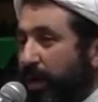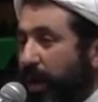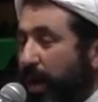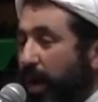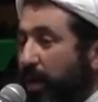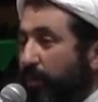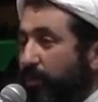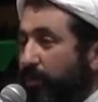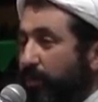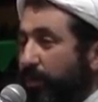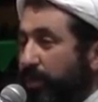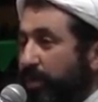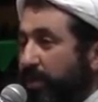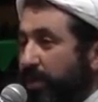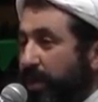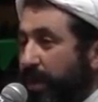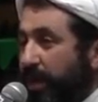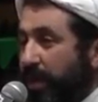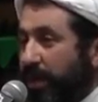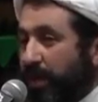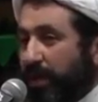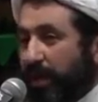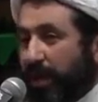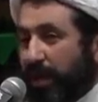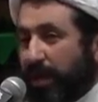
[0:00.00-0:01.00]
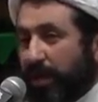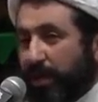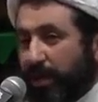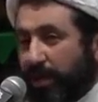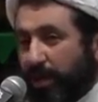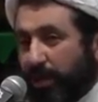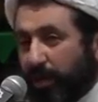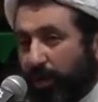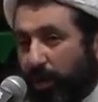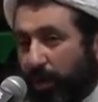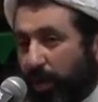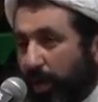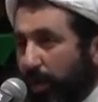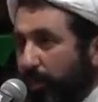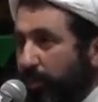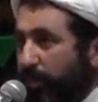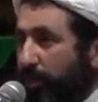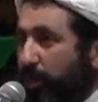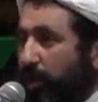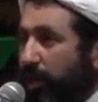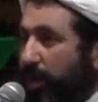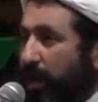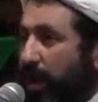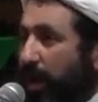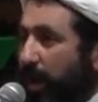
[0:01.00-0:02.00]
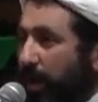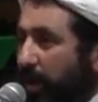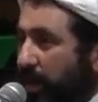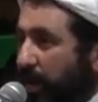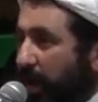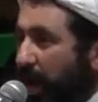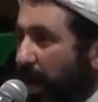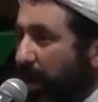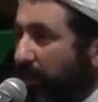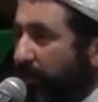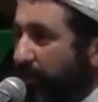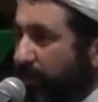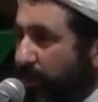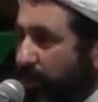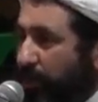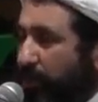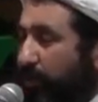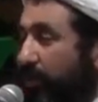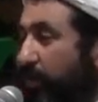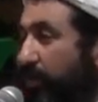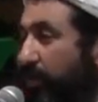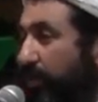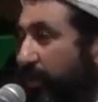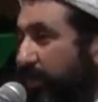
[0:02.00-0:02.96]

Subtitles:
I would say, Anni uhibbuka, I love you.